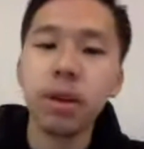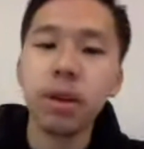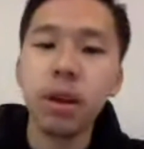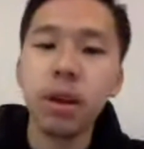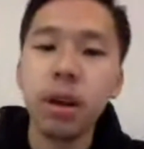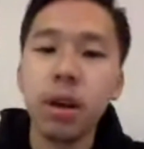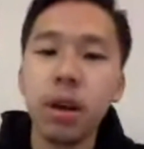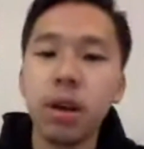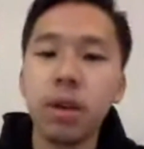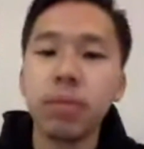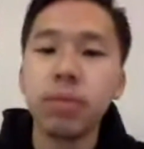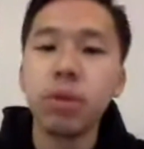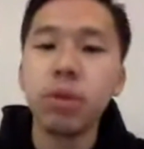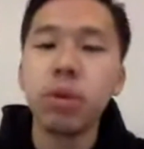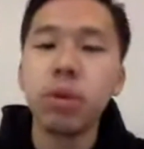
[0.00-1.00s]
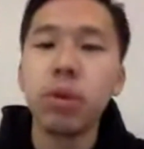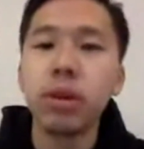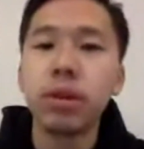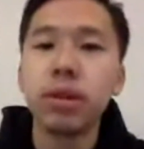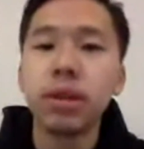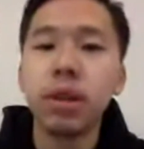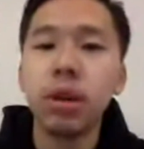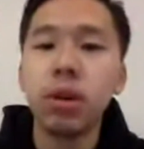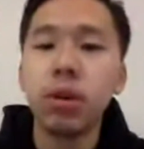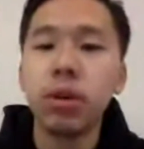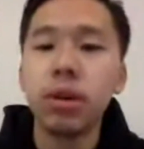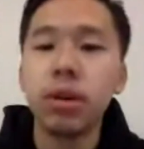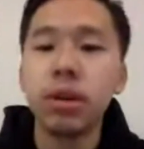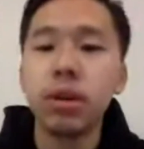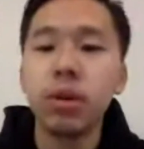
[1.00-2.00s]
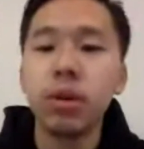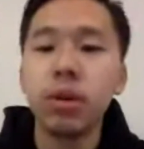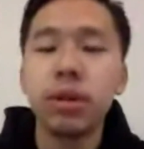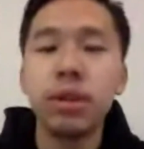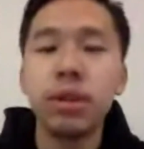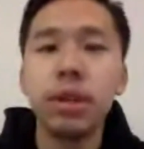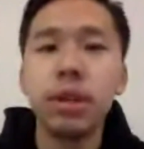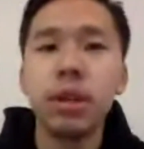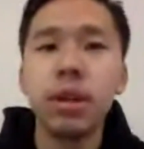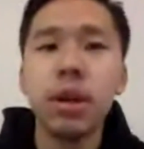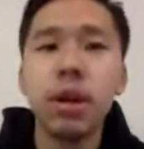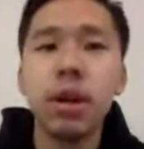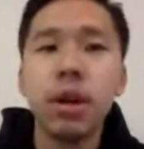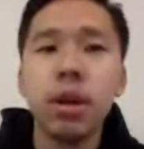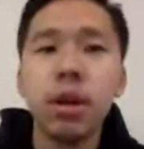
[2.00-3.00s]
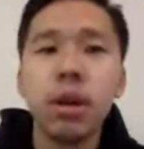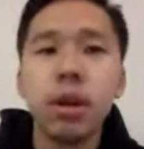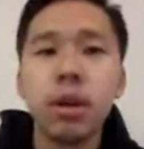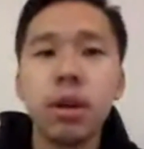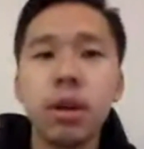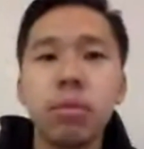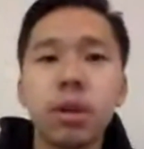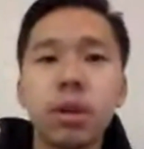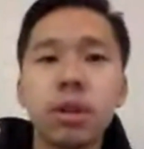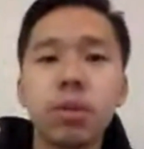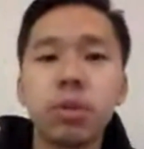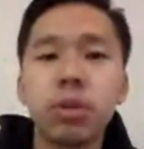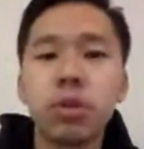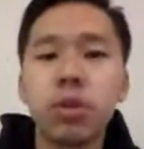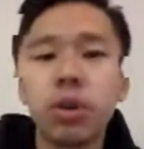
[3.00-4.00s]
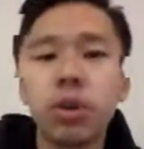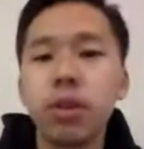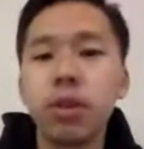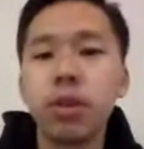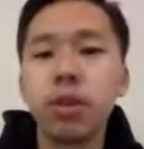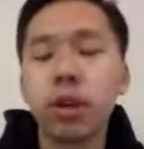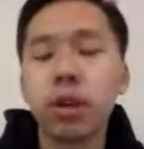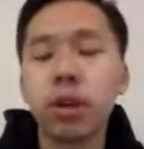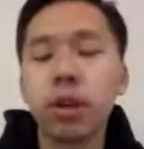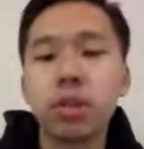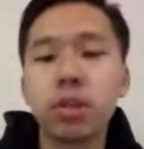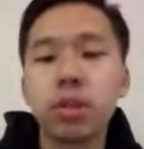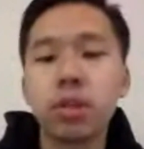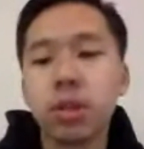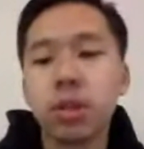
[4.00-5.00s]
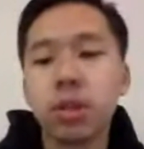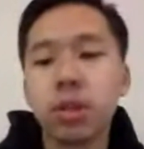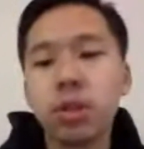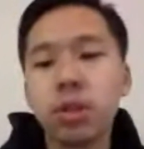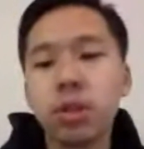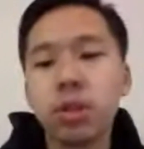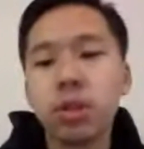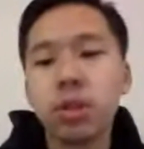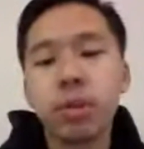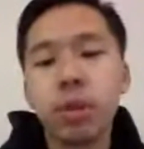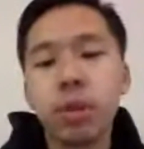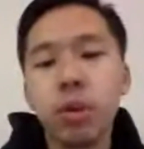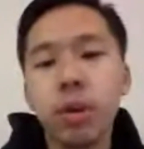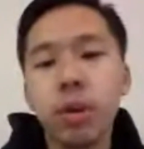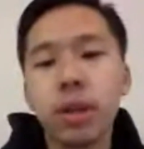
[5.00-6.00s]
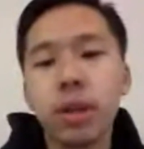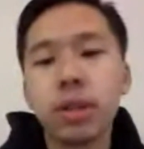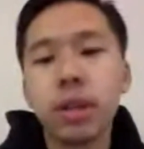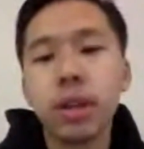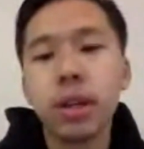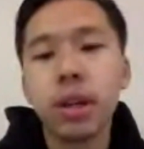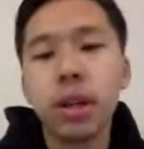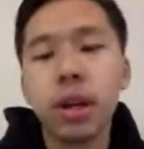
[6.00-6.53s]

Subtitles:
You would want to sell in USD, because the majority of your customers are going to be from the US, and a lot of